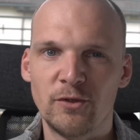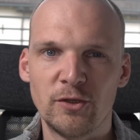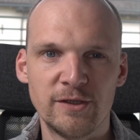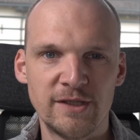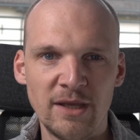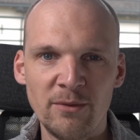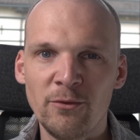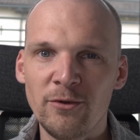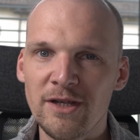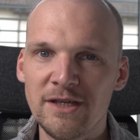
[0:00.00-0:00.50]
to
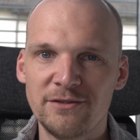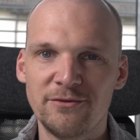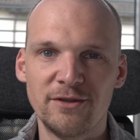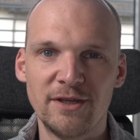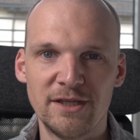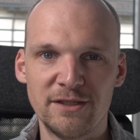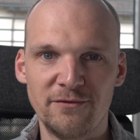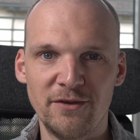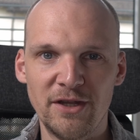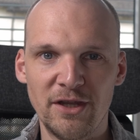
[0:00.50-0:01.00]
summarize
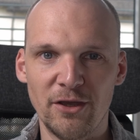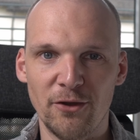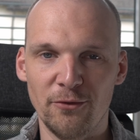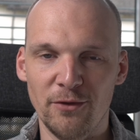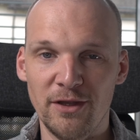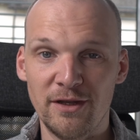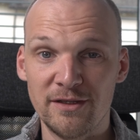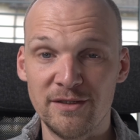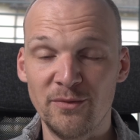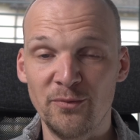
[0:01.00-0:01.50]
today's video,
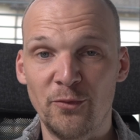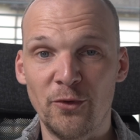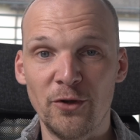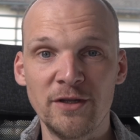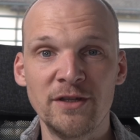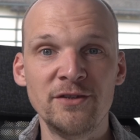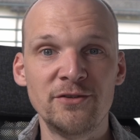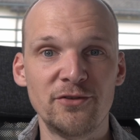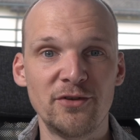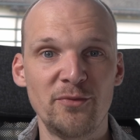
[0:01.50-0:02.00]
it is
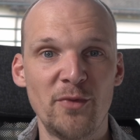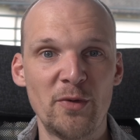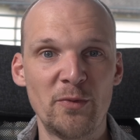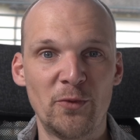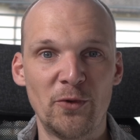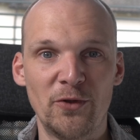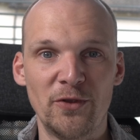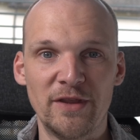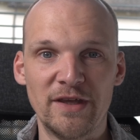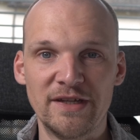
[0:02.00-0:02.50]
important to
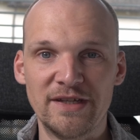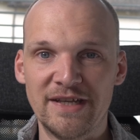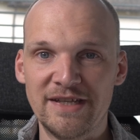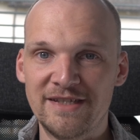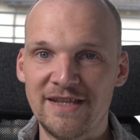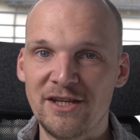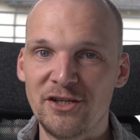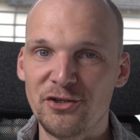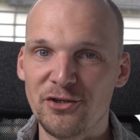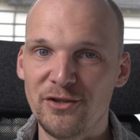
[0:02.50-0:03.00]
remember that
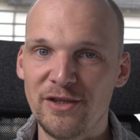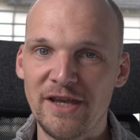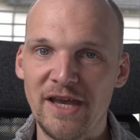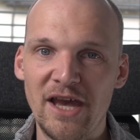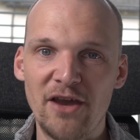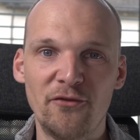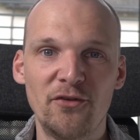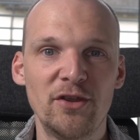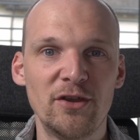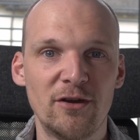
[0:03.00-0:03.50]
essentially
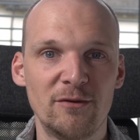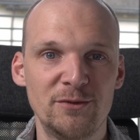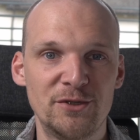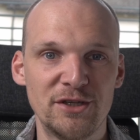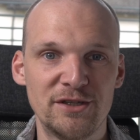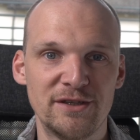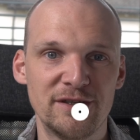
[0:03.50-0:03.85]
every object